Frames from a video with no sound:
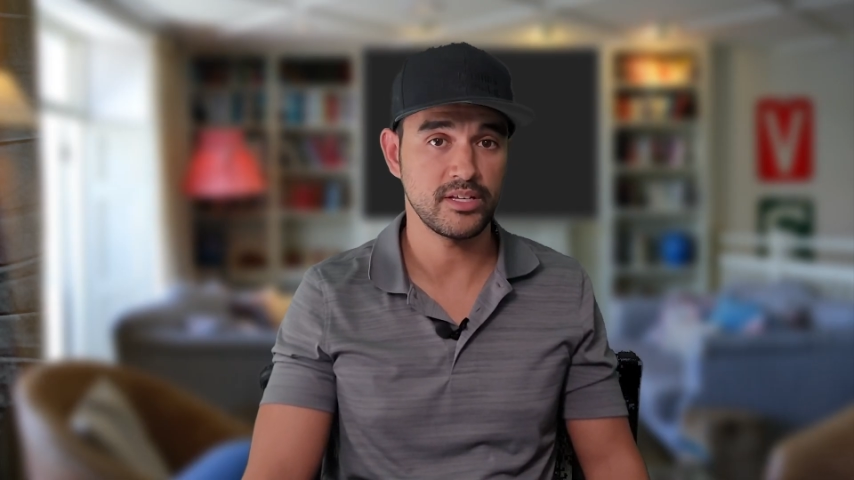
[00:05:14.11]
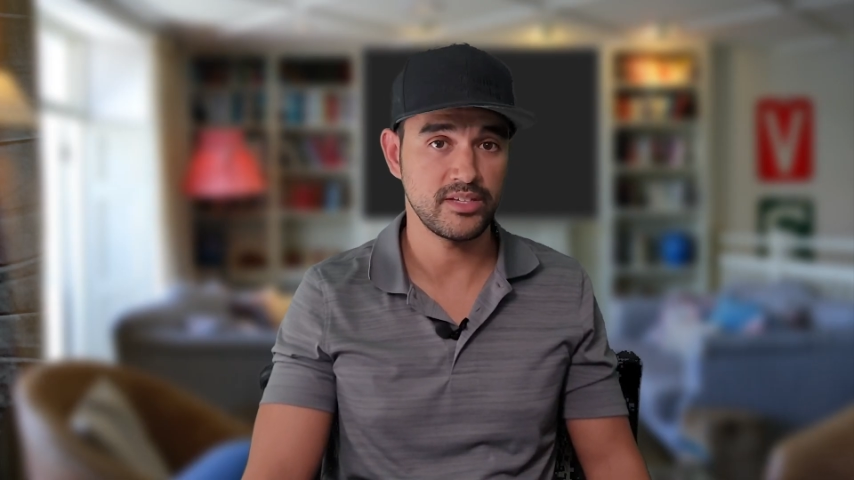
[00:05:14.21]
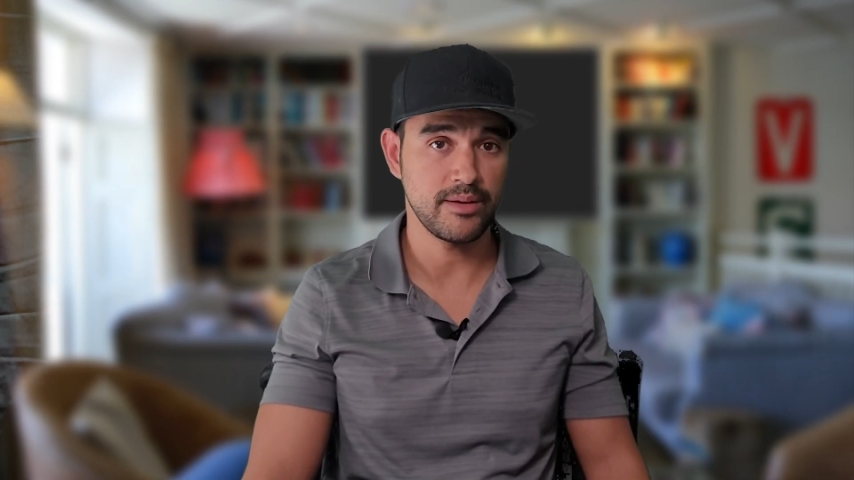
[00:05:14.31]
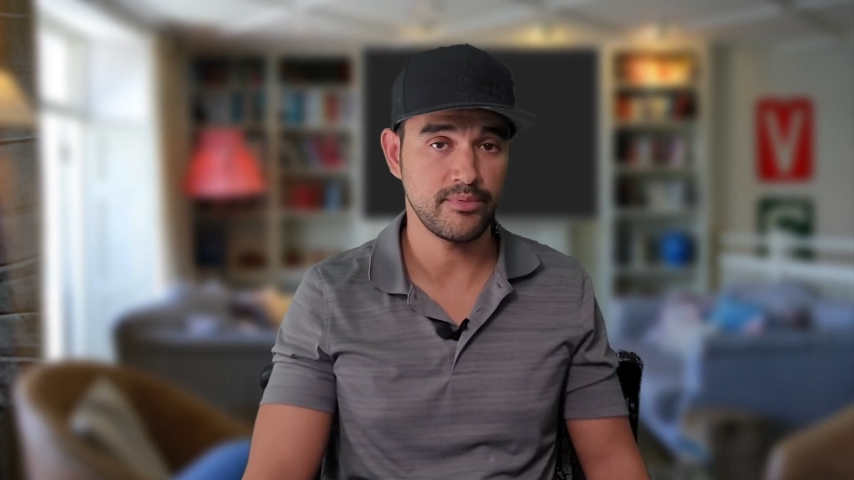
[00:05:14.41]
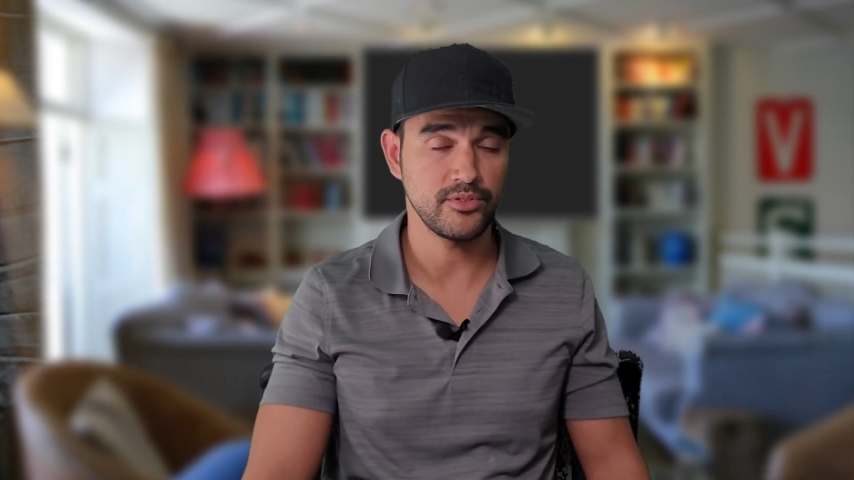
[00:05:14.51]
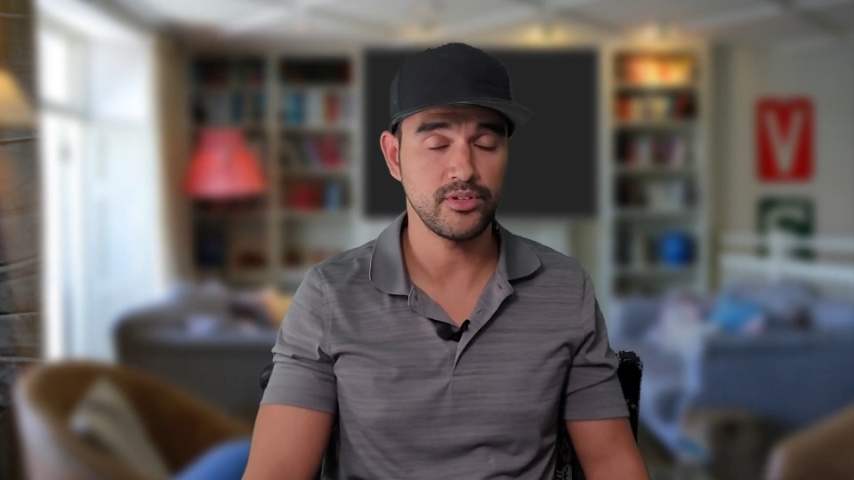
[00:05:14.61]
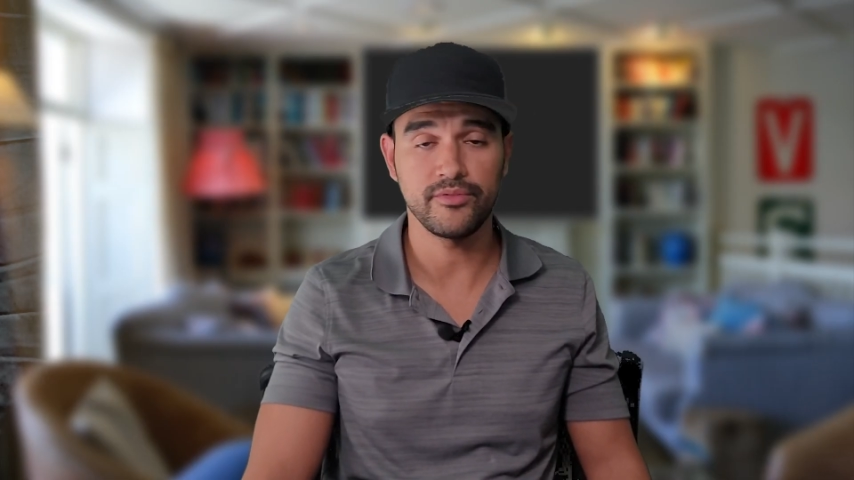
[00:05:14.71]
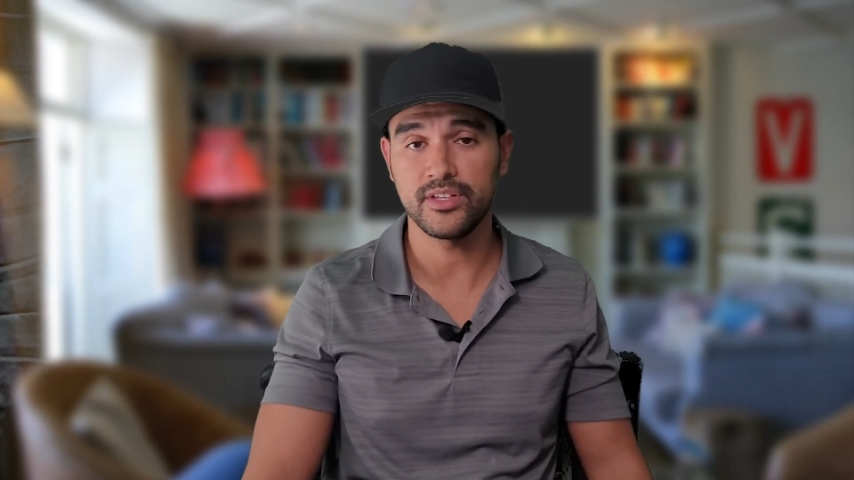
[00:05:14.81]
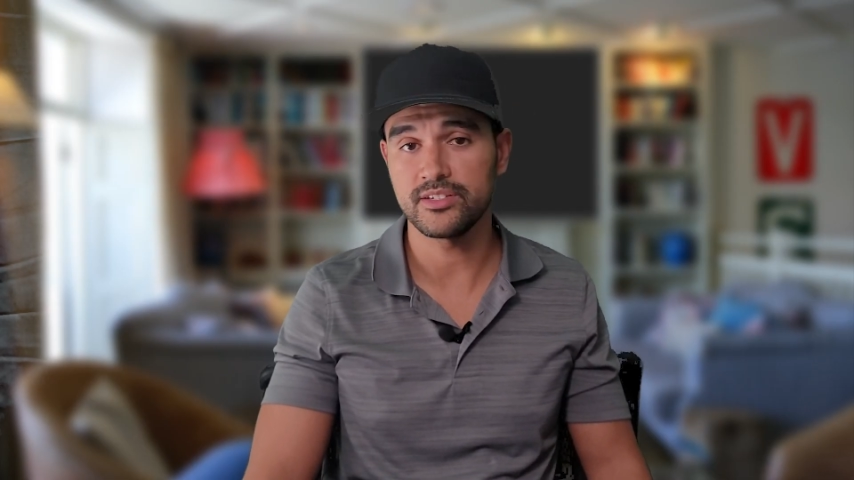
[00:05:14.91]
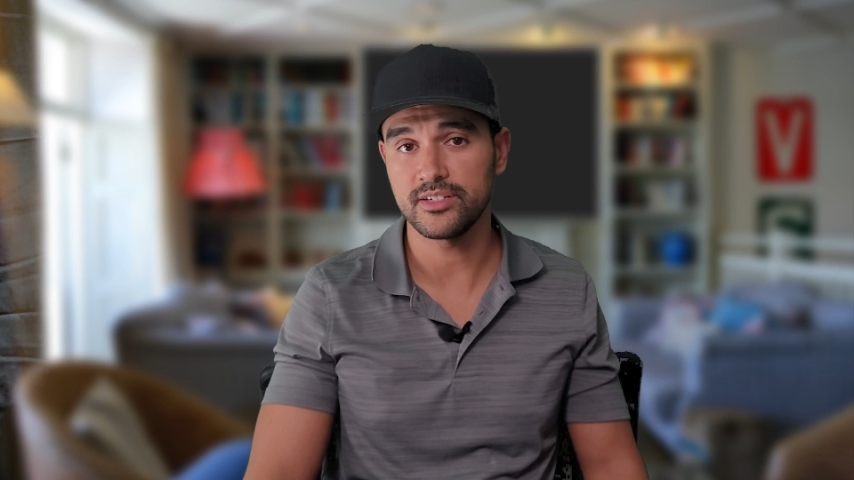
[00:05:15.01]
examples
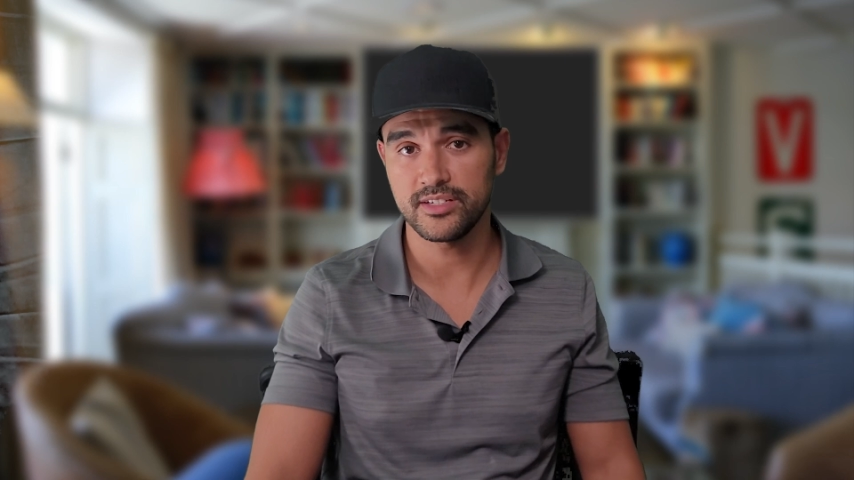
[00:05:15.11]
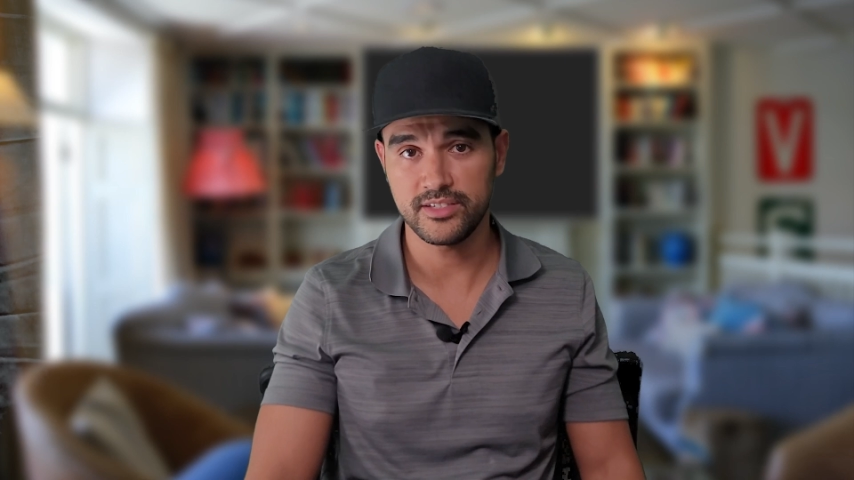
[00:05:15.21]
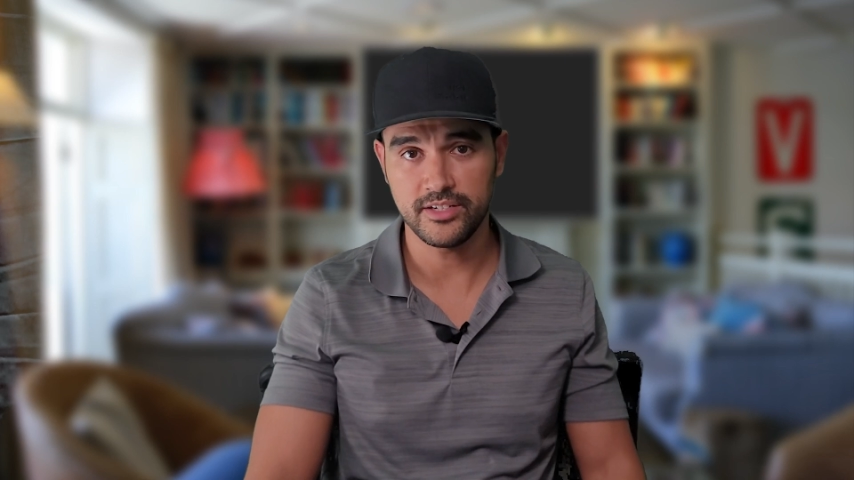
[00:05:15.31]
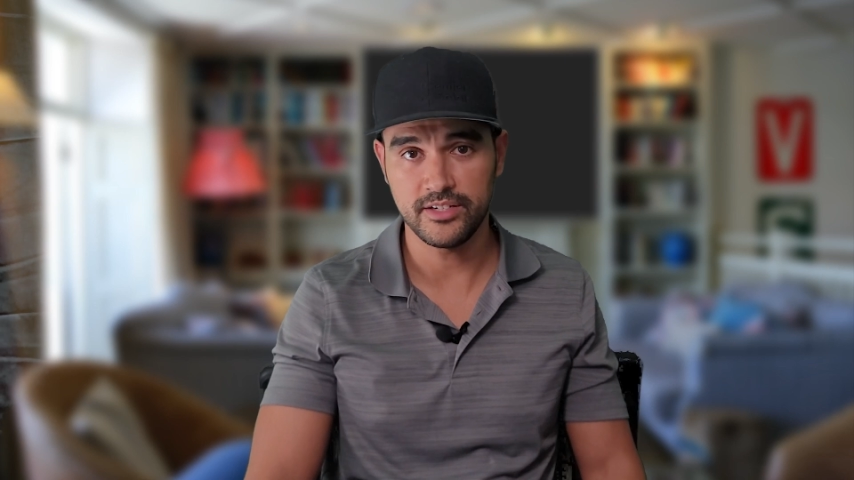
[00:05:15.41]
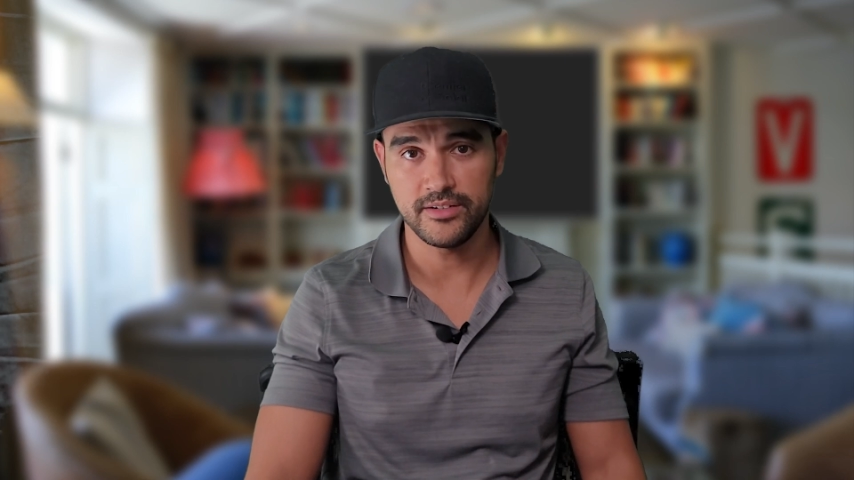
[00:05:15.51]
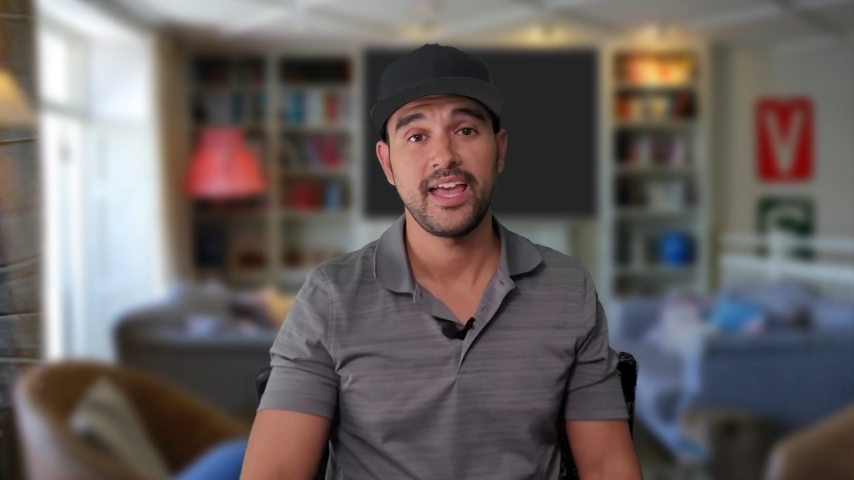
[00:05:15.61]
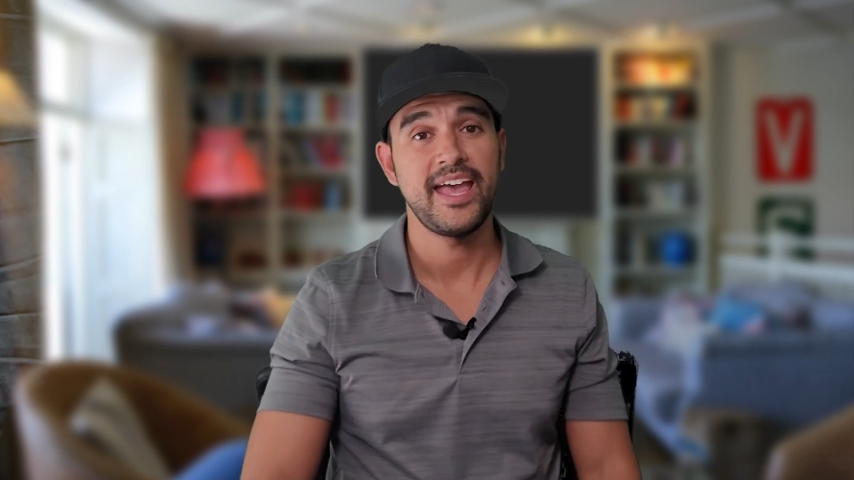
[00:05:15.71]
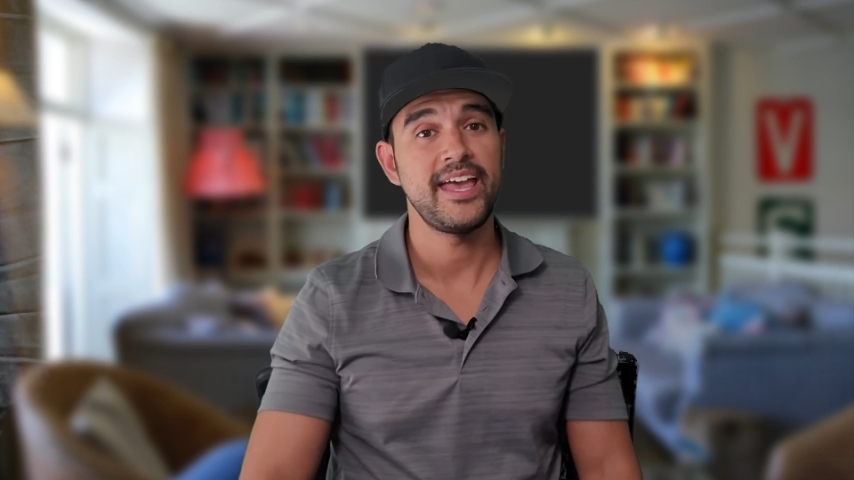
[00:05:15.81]
of things to consider.